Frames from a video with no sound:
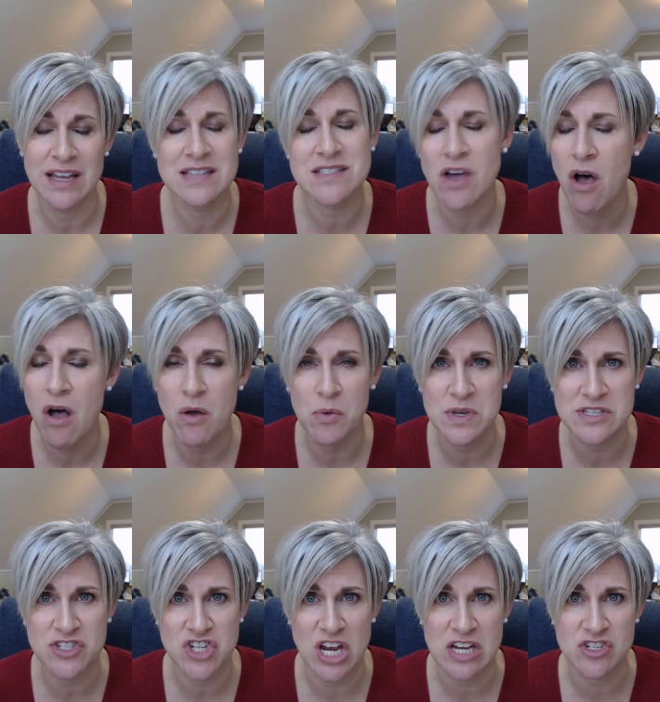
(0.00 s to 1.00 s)
It's
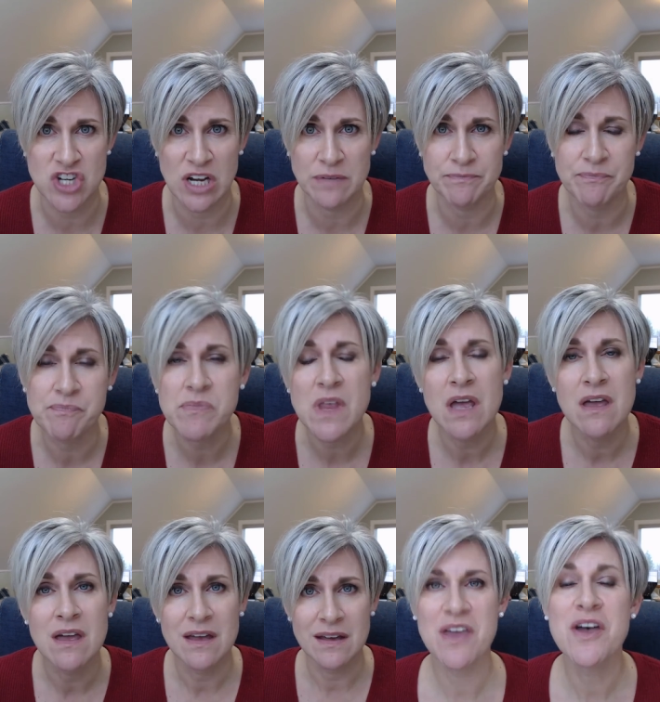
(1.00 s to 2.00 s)
always changing.
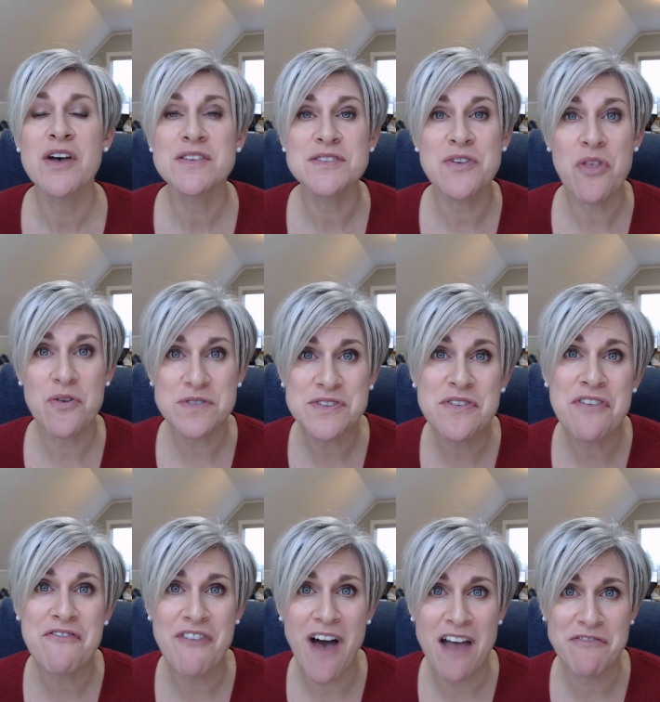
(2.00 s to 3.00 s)
So those are the
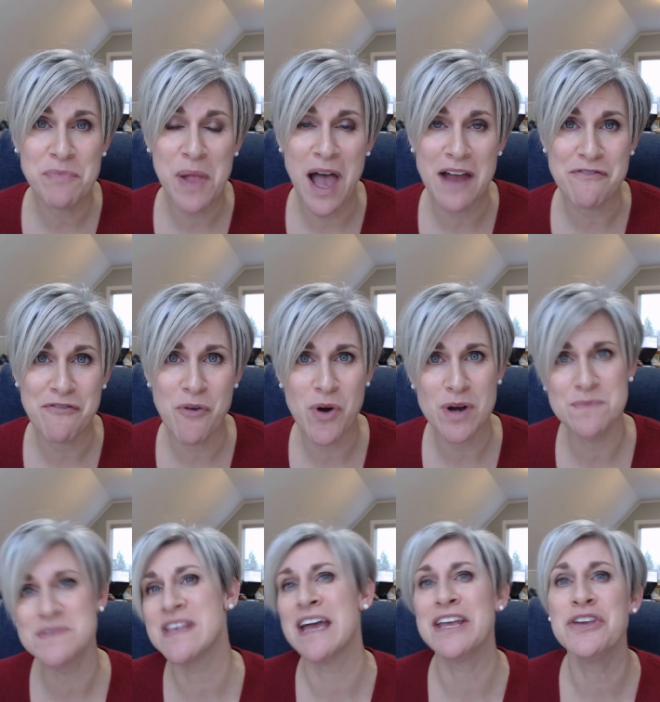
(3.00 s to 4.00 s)
five
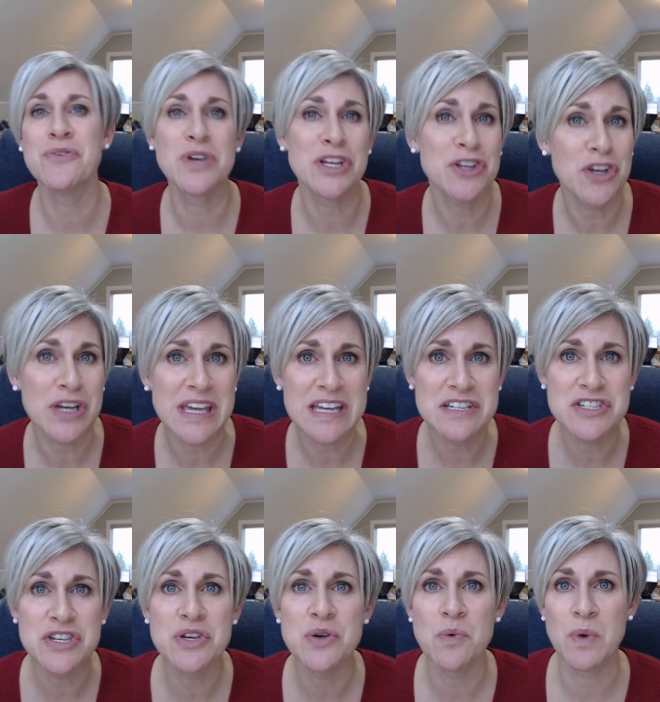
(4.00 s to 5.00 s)
platforms that you can look
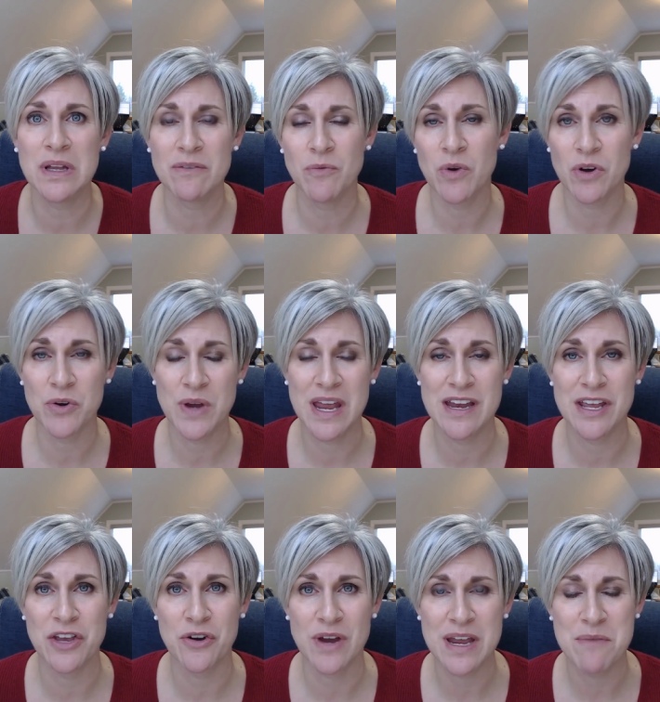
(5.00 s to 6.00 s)
into when creating
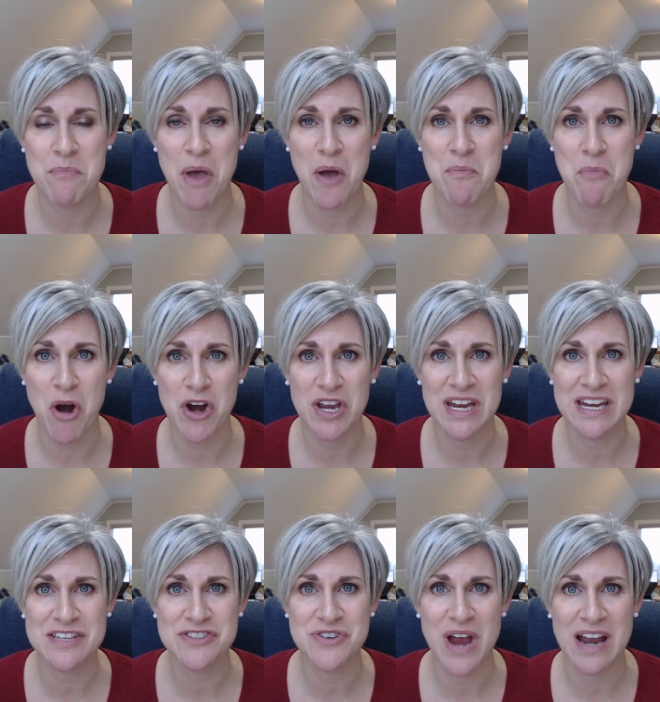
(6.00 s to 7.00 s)
your inbound marketing
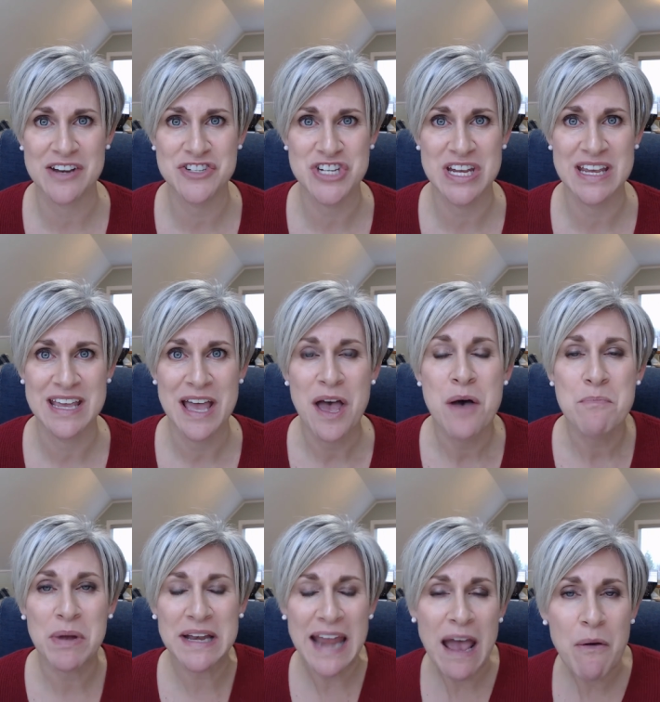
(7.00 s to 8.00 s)
strategy.
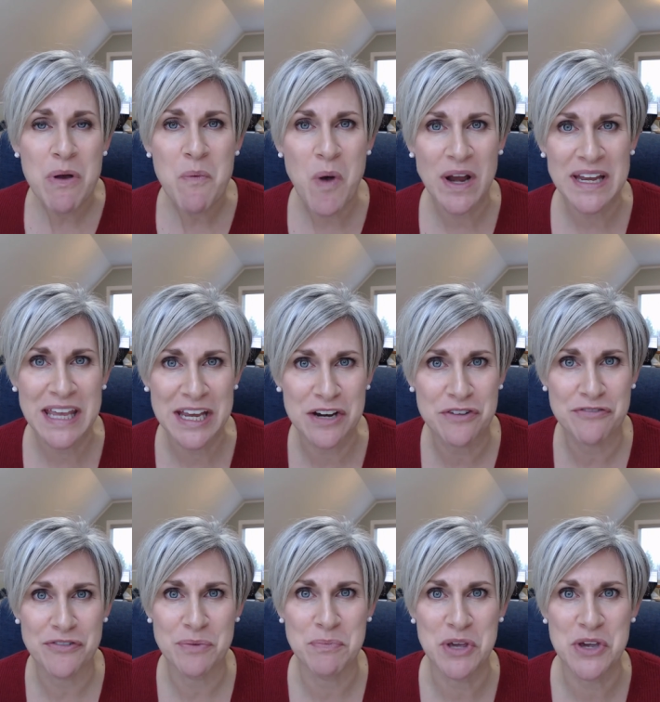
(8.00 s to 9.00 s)
But now I want to hear
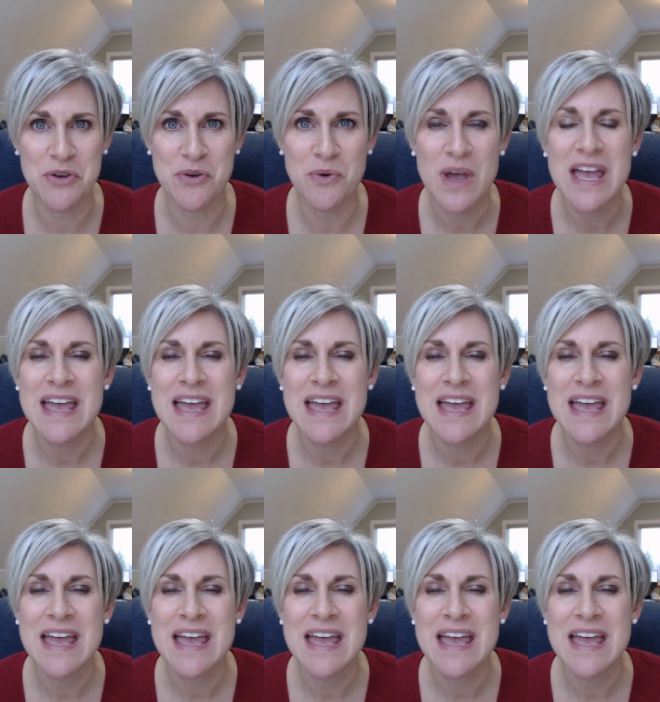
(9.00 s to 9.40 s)
from you.